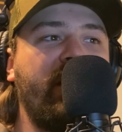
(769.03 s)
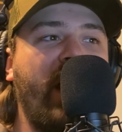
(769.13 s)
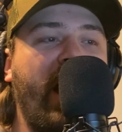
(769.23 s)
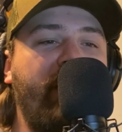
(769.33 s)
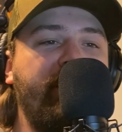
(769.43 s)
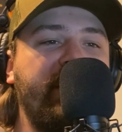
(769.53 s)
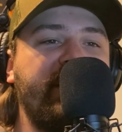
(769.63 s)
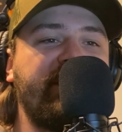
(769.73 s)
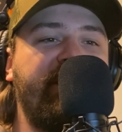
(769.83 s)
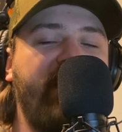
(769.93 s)
How
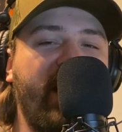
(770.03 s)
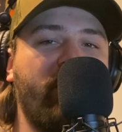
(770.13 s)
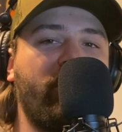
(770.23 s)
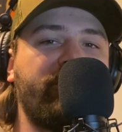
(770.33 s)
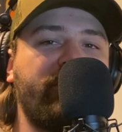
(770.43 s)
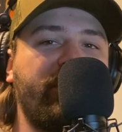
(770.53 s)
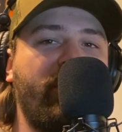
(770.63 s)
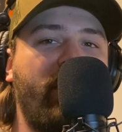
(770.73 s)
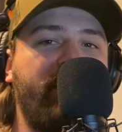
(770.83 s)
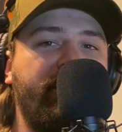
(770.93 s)
many fireworks are going to
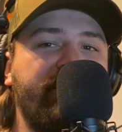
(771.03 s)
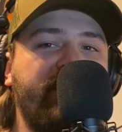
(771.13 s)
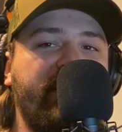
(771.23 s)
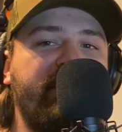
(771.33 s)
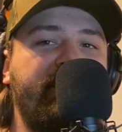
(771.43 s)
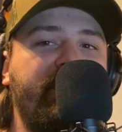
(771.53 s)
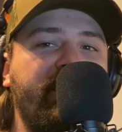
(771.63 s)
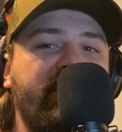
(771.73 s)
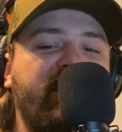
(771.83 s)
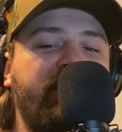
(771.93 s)
go off once like
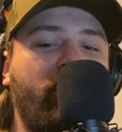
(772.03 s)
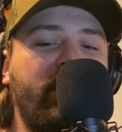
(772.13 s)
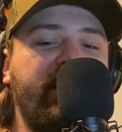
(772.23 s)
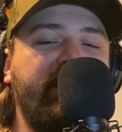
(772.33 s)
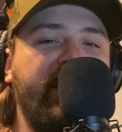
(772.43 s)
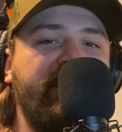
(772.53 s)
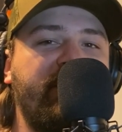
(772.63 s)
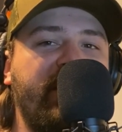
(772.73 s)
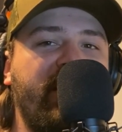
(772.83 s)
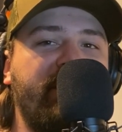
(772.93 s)
sporting events
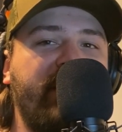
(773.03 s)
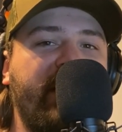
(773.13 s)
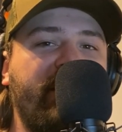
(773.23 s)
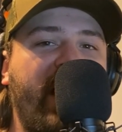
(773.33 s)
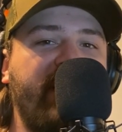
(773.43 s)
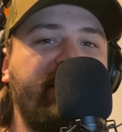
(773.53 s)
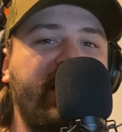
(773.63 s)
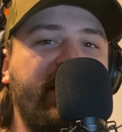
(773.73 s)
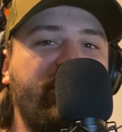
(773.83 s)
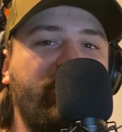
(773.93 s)
become like live
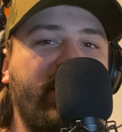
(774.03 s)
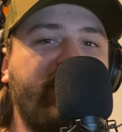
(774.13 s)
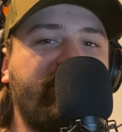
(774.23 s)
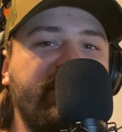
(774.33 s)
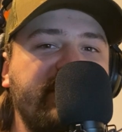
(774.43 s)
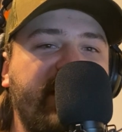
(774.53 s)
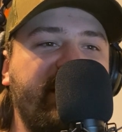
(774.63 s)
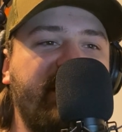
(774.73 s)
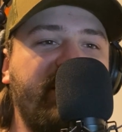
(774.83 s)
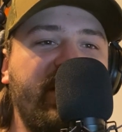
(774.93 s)
again and you can actually
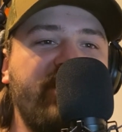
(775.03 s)
attend them?